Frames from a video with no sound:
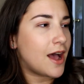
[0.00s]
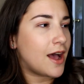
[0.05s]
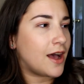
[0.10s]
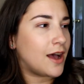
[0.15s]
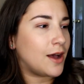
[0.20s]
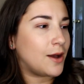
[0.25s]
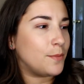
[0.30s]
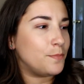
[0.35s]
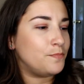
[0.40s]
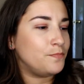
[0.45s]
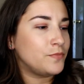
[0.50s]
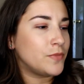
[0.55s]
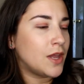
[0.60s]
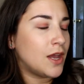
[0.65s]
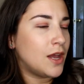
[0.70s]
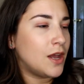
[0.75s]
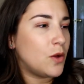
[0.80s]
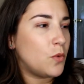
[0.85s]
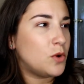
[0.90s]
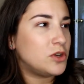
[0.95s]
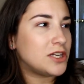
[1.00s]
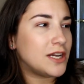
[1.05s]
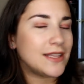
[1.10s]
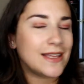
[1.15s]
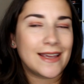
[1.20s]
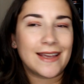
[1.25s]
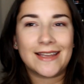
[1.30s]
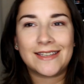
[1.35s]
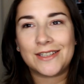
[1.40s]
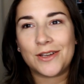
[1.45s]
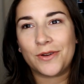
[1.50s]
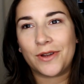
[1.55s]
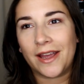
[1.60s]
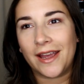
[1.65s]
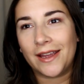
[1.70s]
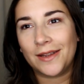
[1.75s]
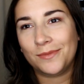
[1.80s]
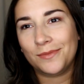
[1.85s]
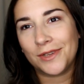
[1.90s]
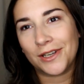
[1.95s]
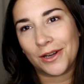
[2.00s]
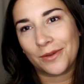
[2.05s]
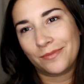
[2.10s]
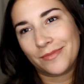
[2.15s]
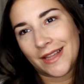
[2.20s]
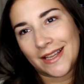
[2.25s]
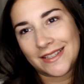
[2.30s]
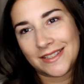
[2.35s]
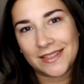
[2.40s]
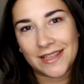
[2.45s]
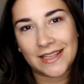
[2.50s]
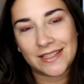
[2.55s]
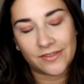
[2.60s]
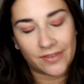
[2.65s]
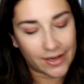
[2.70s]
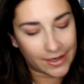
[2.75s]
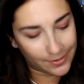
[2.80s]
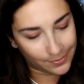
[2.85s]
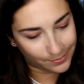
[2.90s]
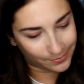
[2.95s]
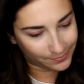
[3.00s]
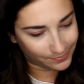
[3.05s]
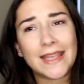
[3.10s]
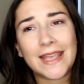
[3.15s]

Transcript: um, which I think is okay. You know, that's, that's fine.